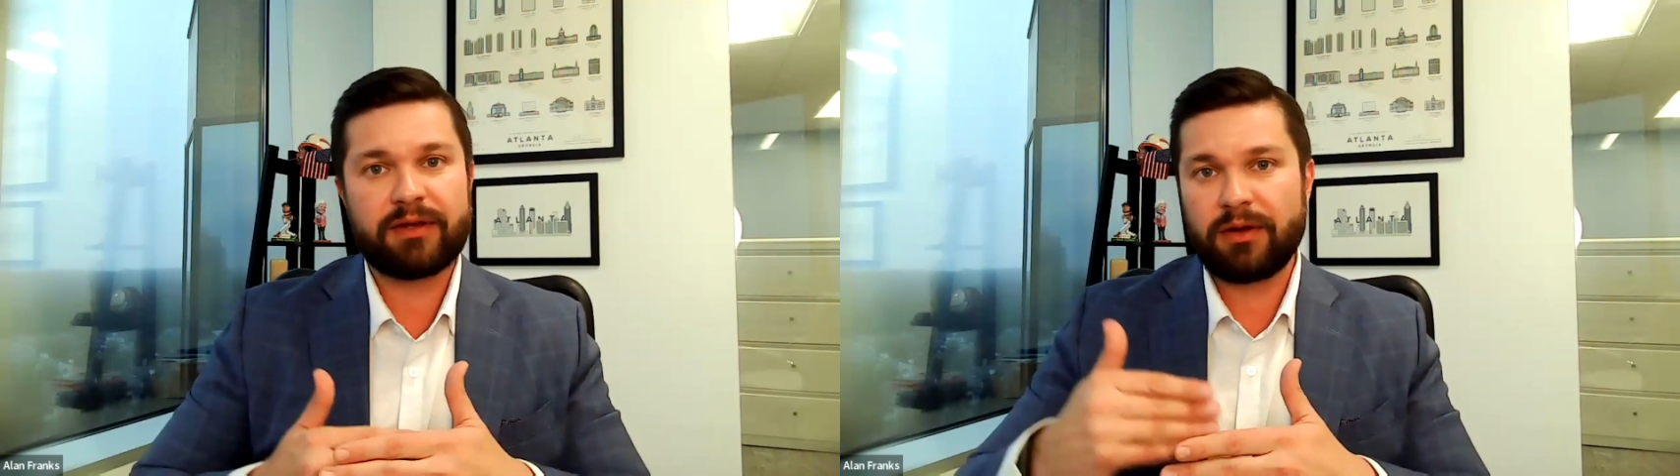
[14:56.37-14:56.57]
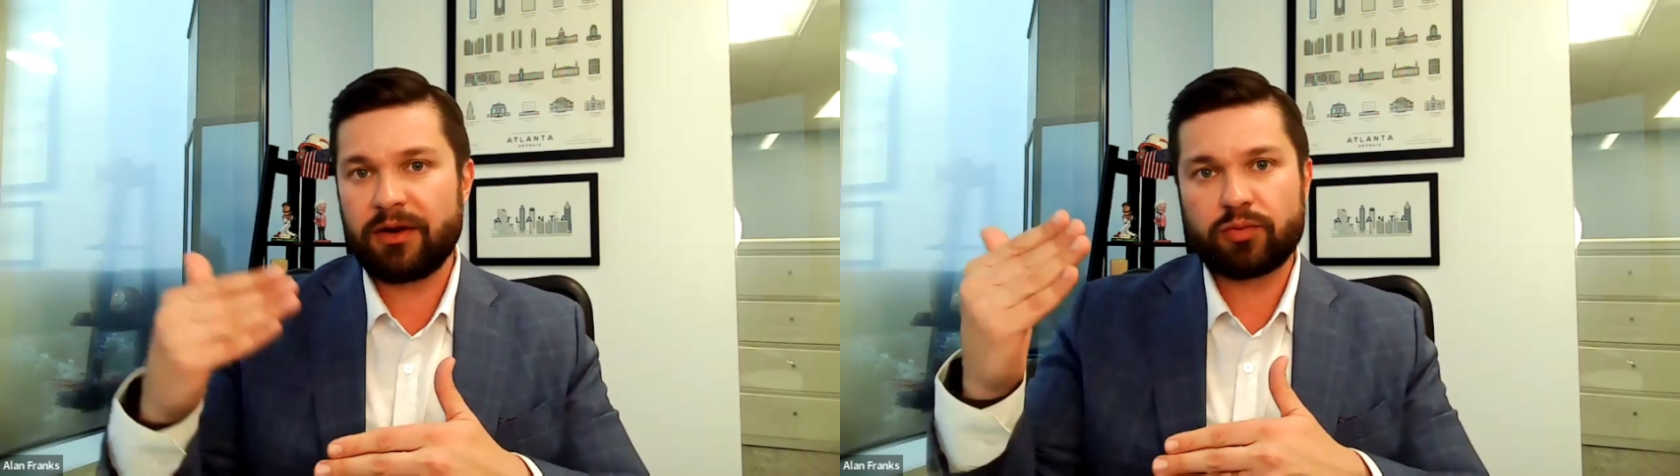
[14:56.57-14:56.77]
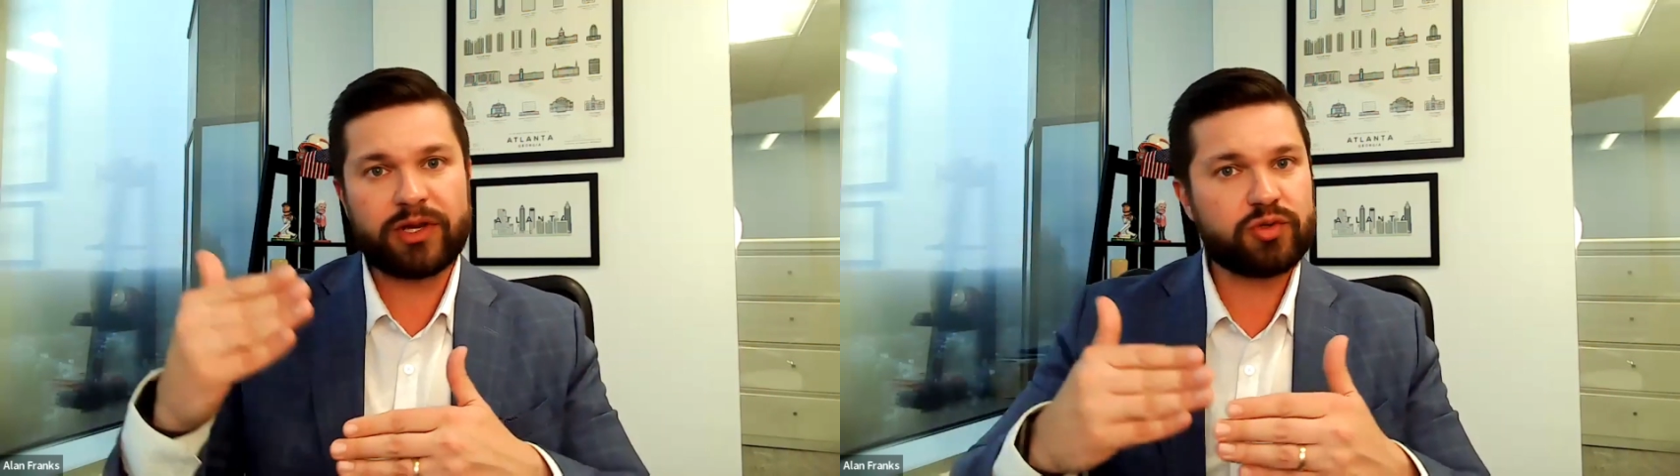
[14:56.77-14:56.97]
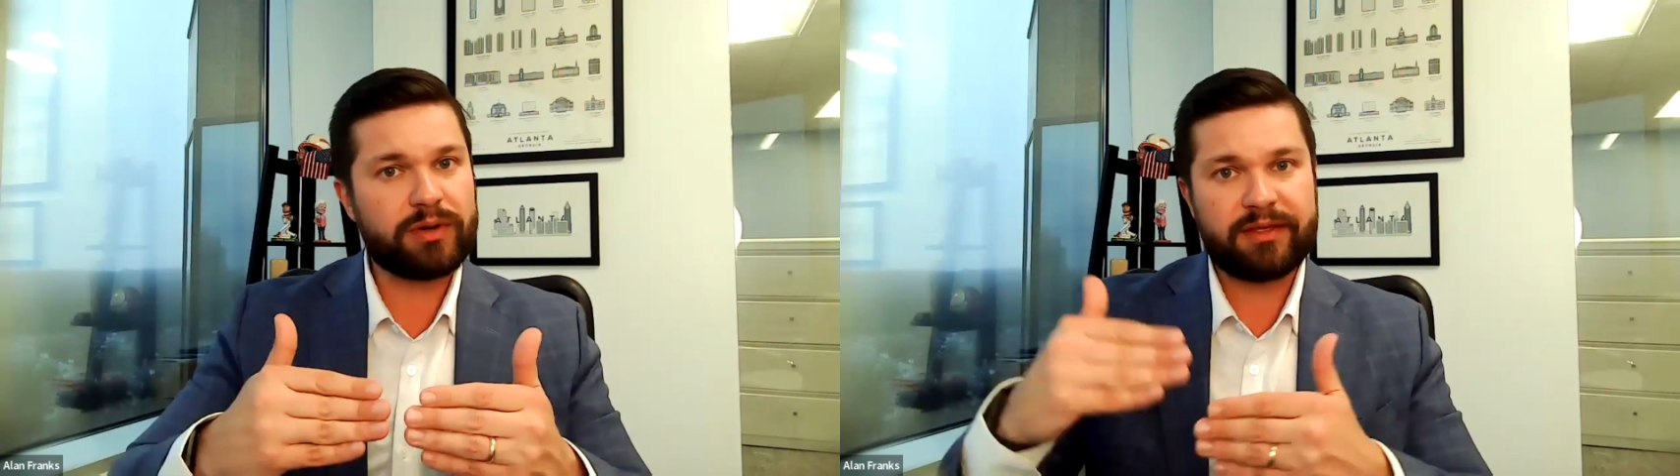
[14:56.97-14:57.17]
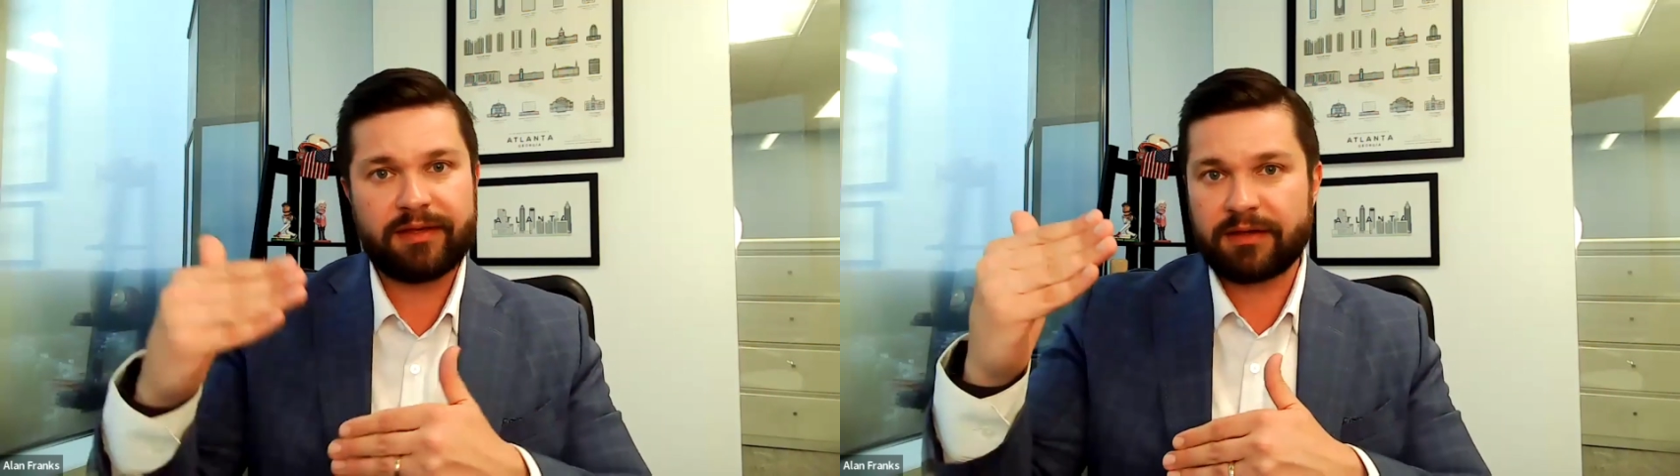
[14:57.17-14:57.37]
It'll reach
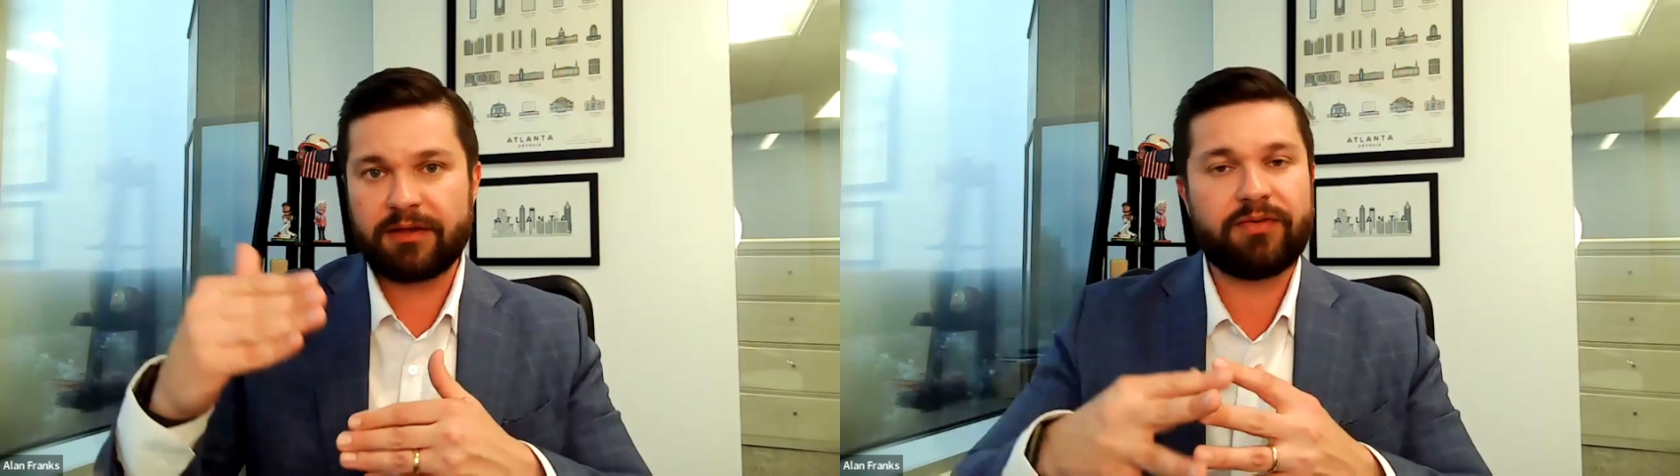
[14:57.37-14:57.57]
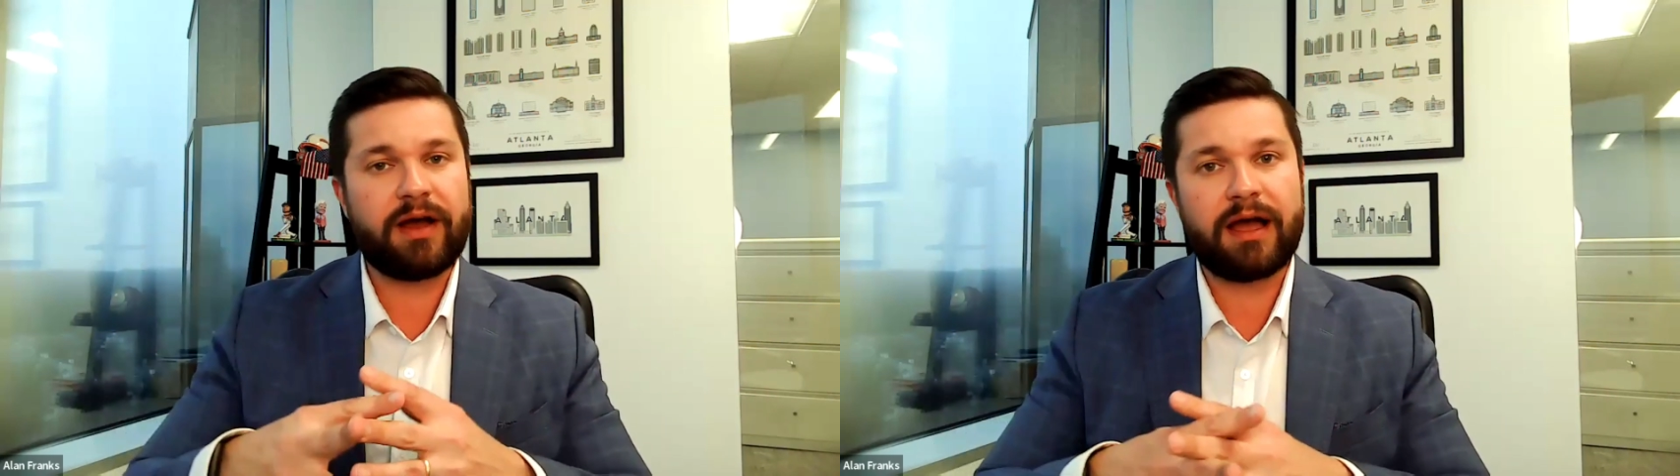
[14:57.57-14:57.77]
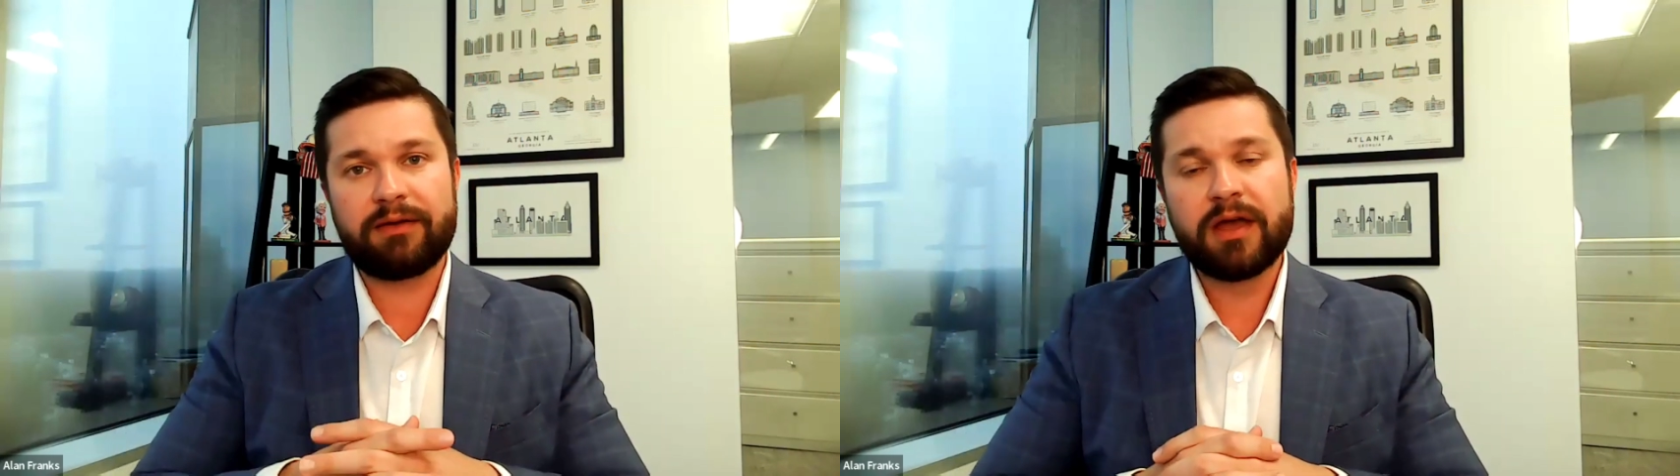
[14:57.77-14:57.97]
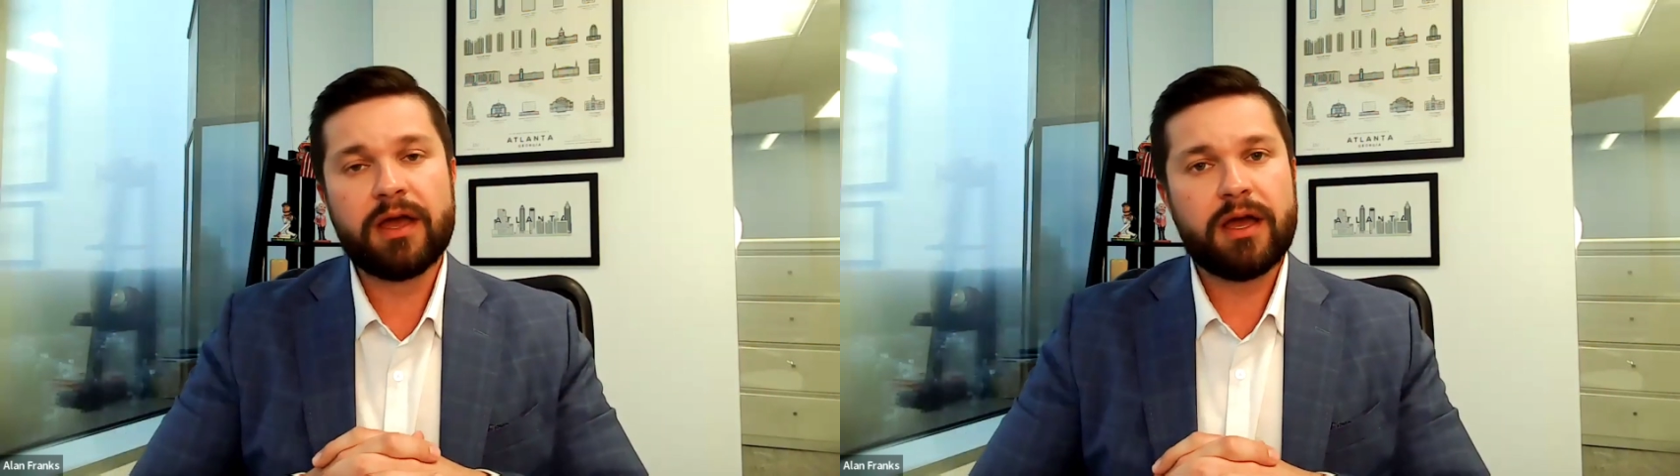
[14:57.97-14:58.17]
165